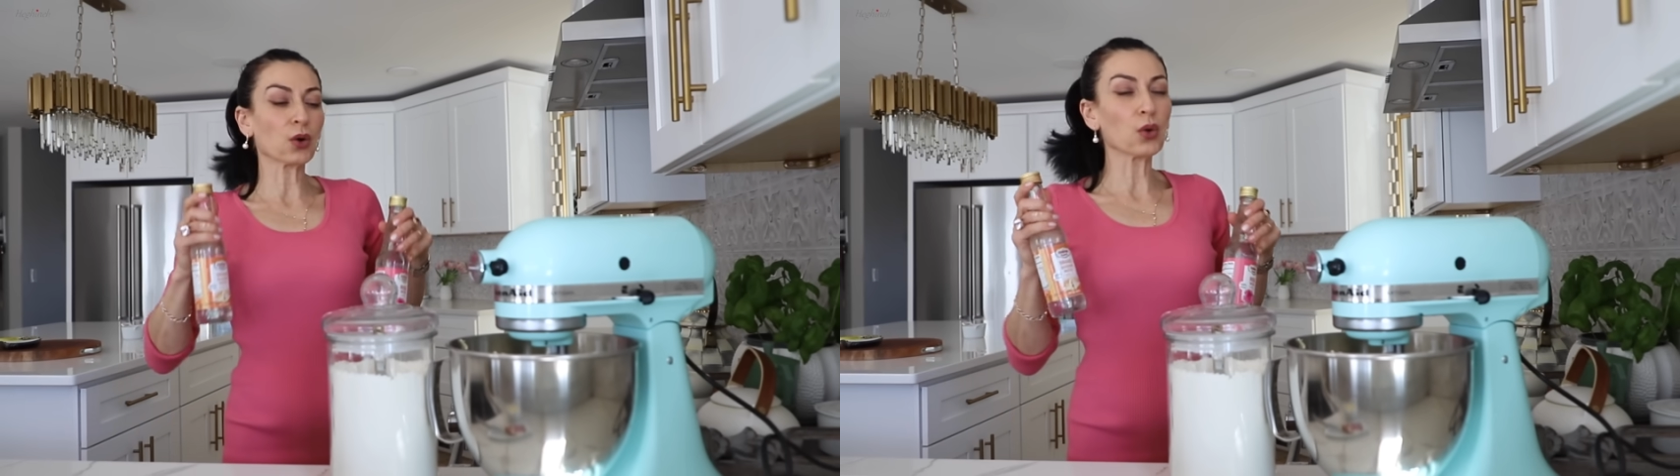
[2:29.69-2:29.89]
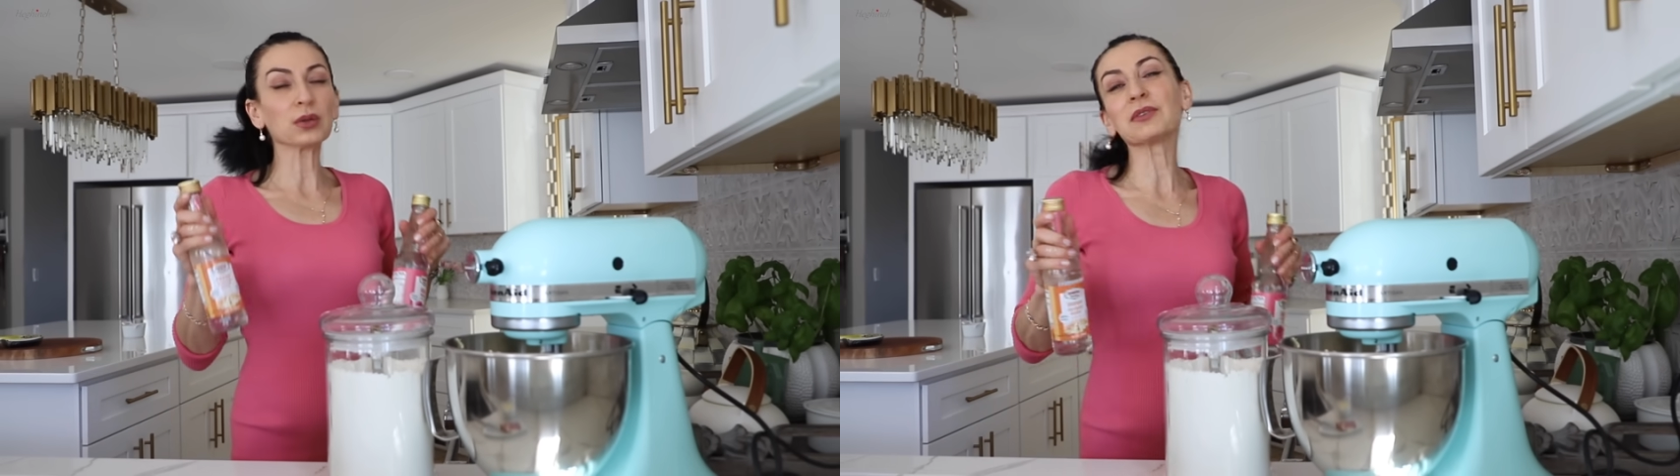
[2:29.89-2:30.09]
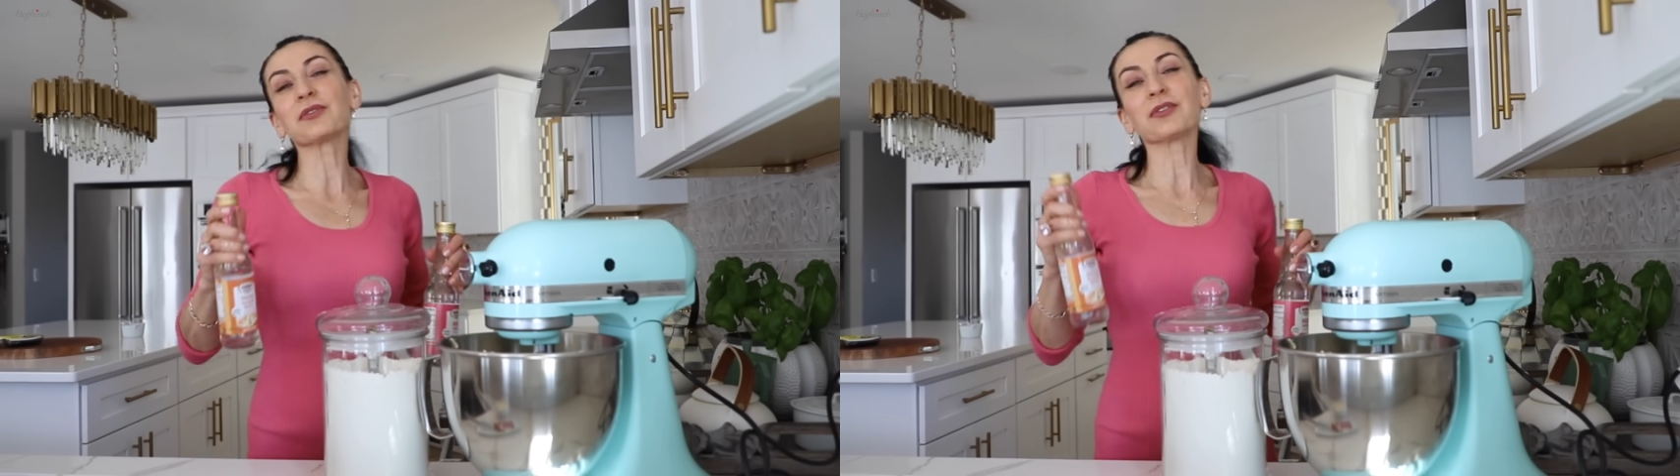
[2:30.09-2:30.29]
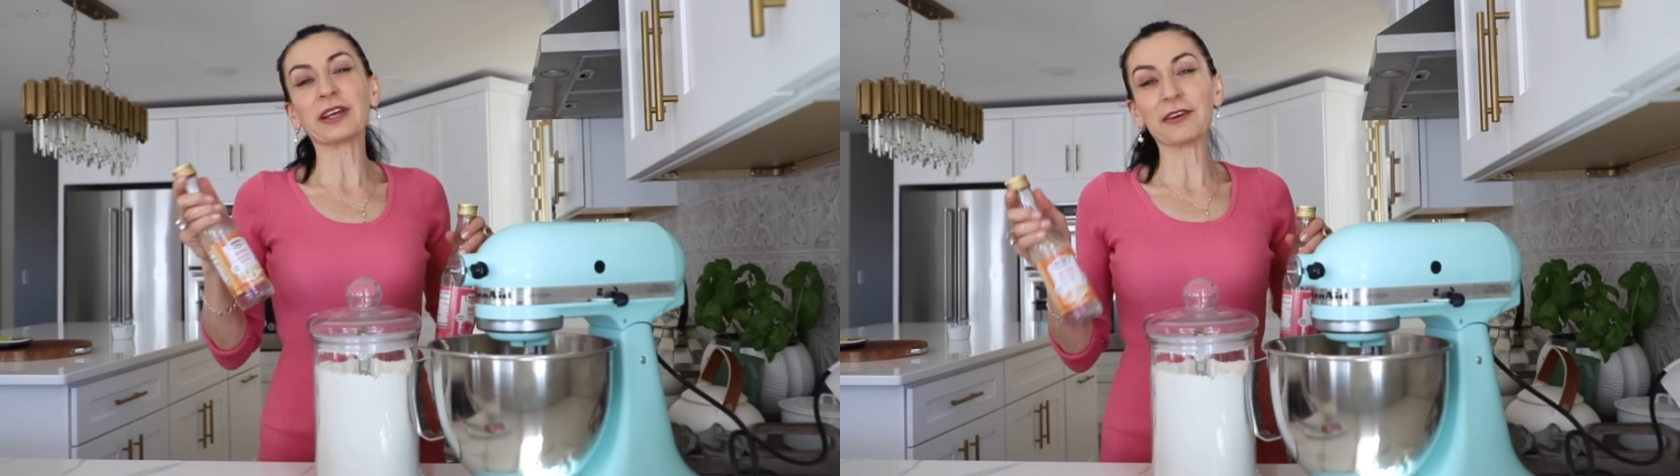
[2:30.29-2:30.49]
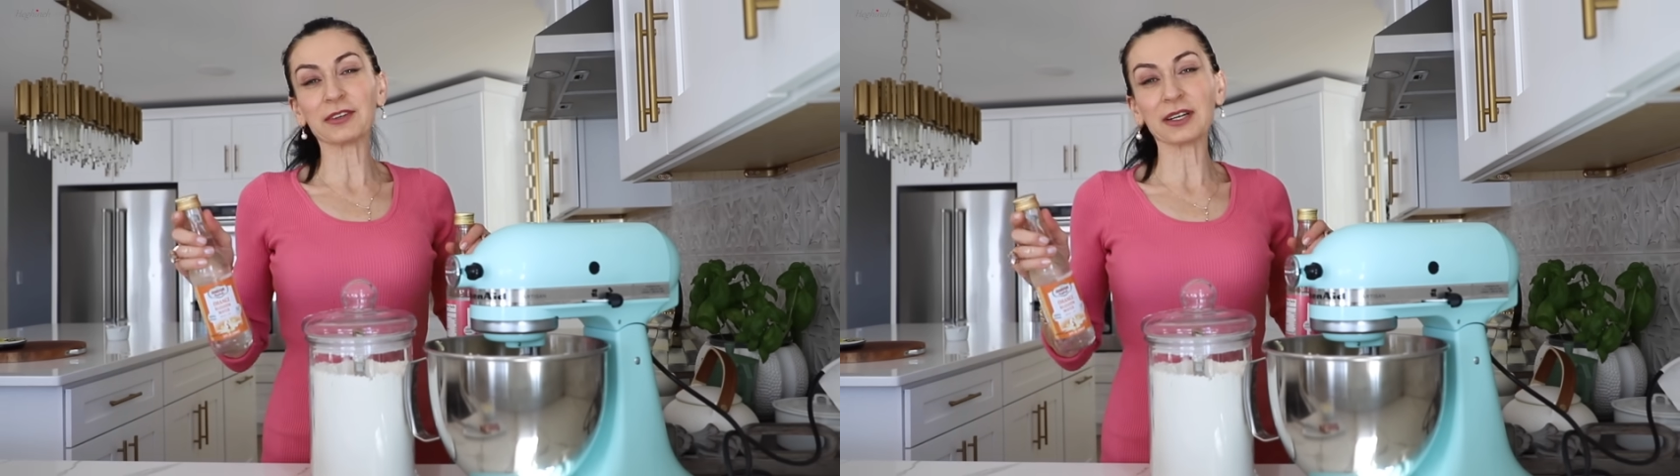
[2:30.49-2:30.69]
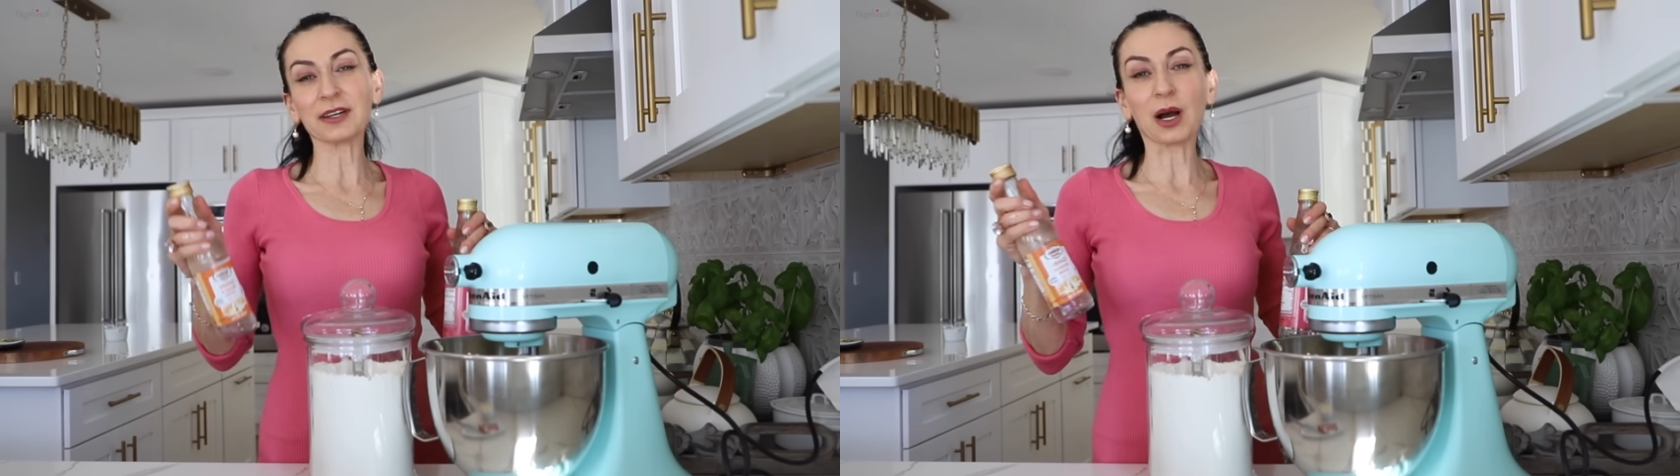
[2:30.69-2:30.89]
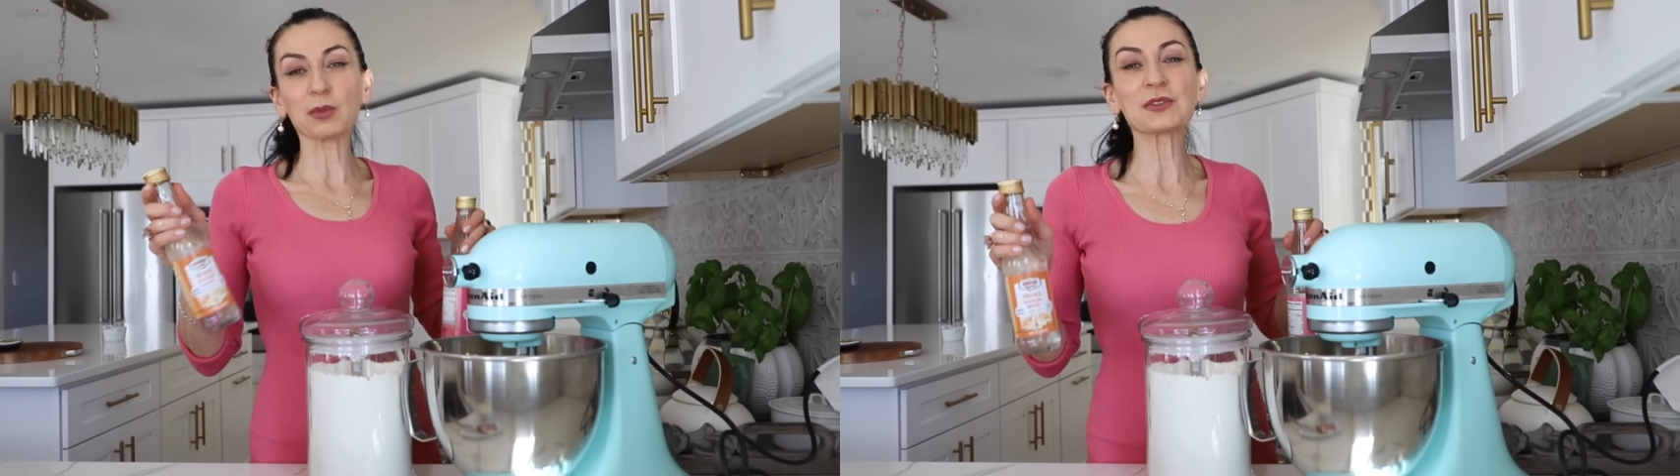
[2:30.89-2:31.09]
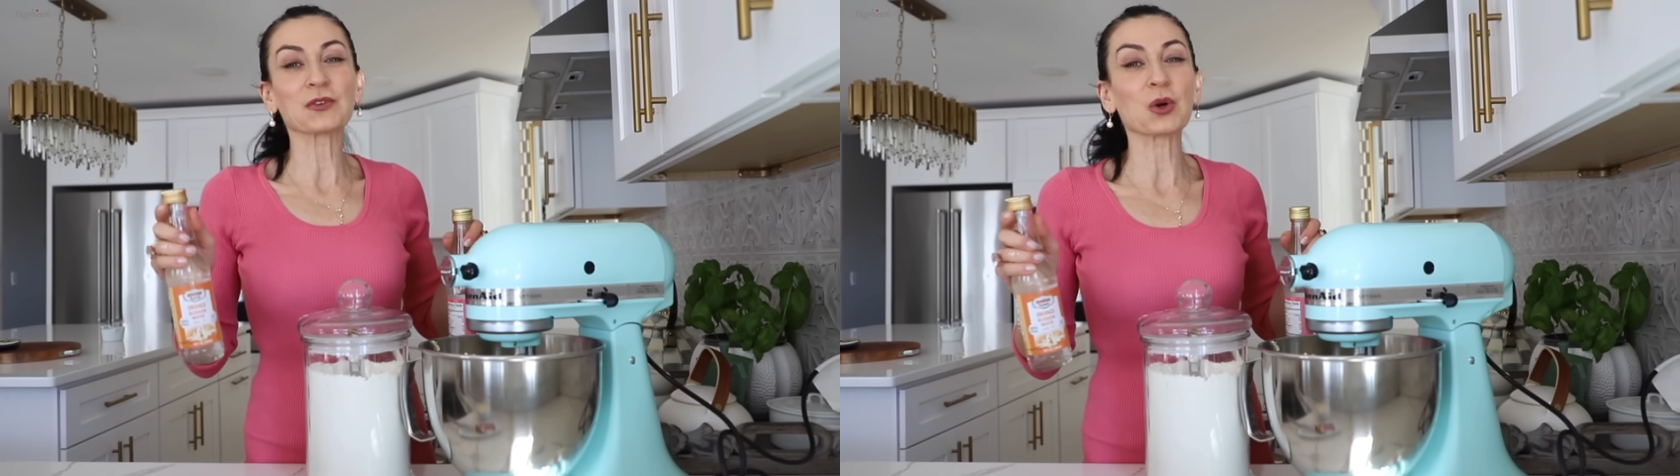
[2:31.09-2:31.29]
all the flavor
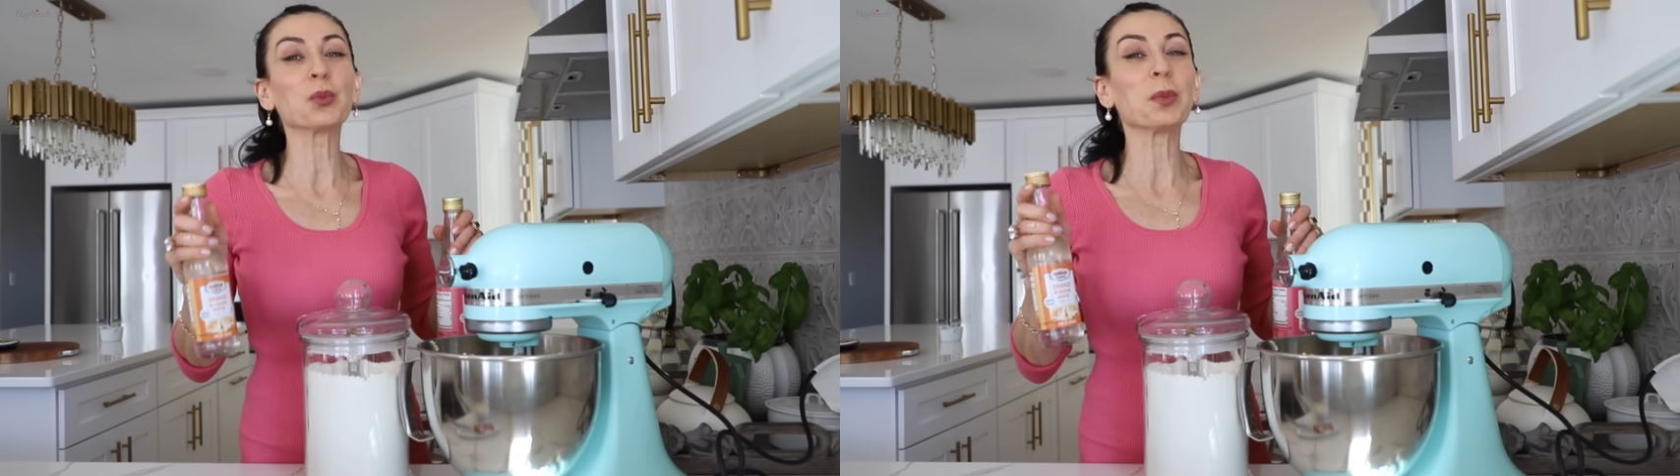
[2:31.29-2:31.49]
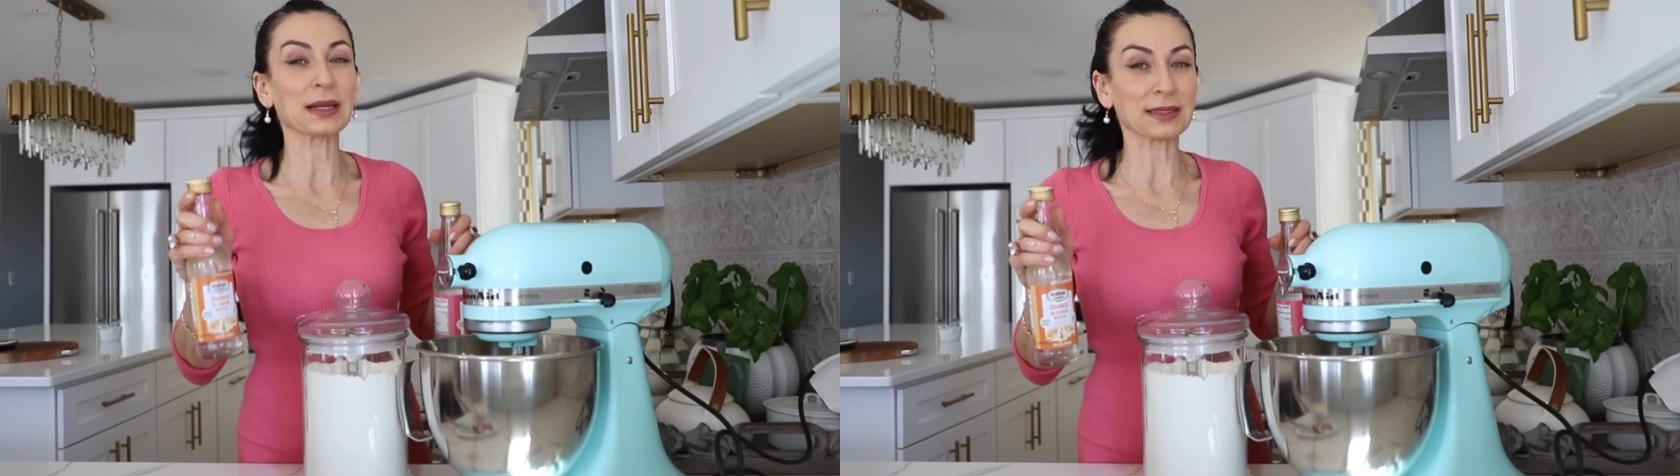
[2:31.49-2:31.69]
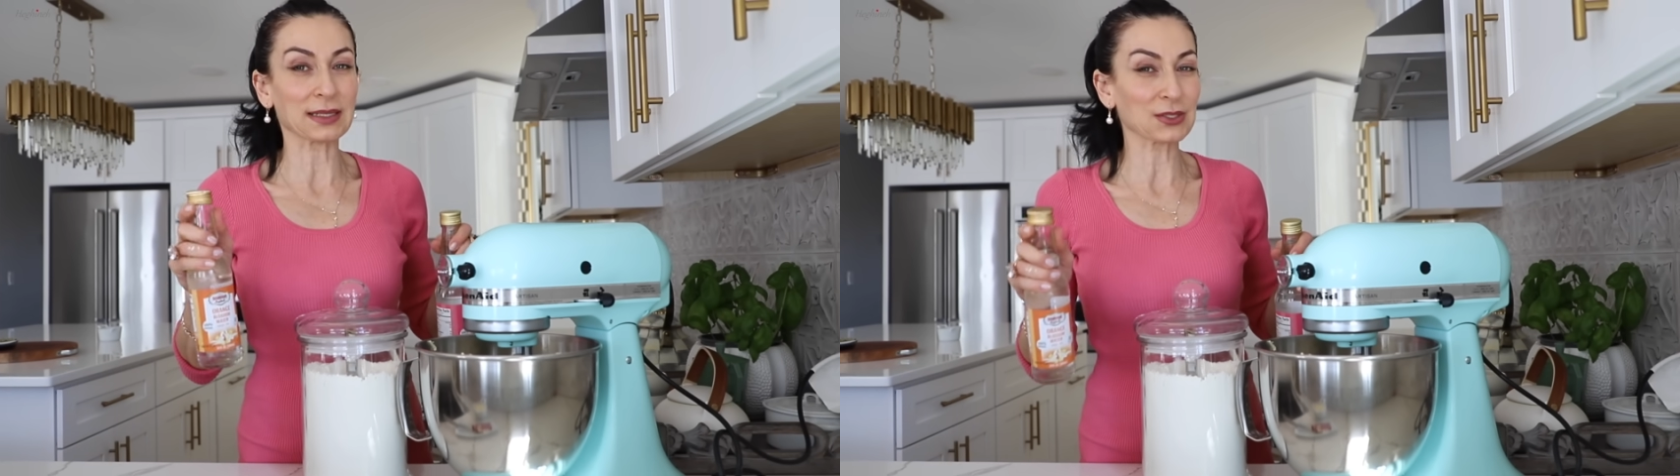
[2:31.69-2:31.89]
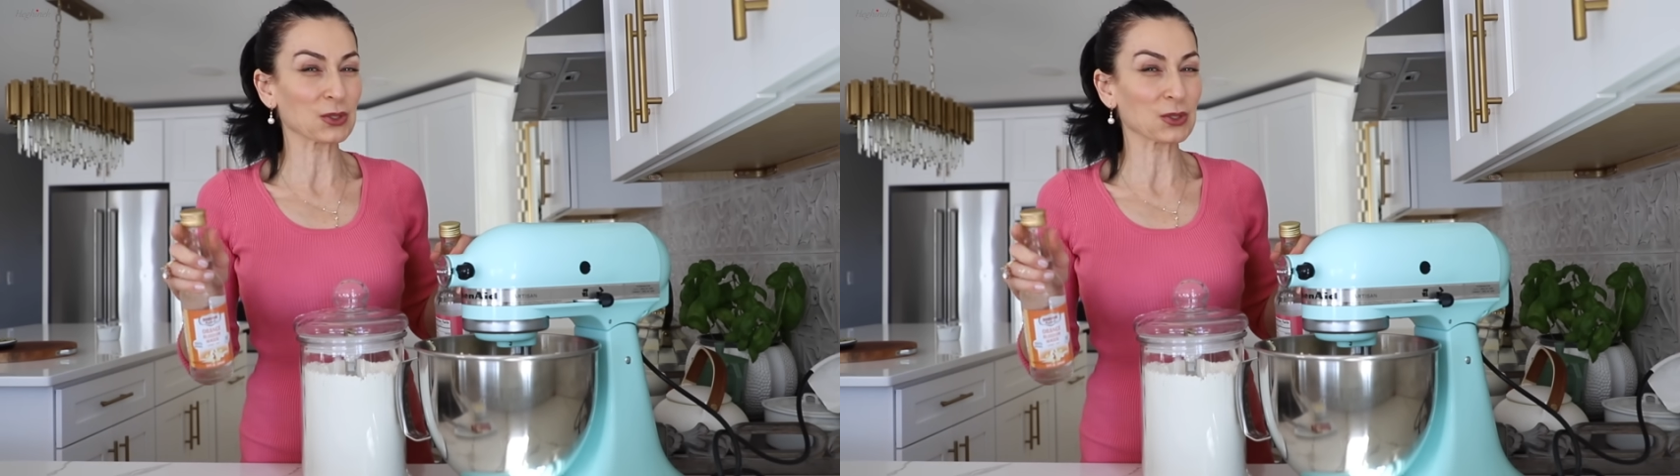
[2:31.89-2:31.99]
comes from butter.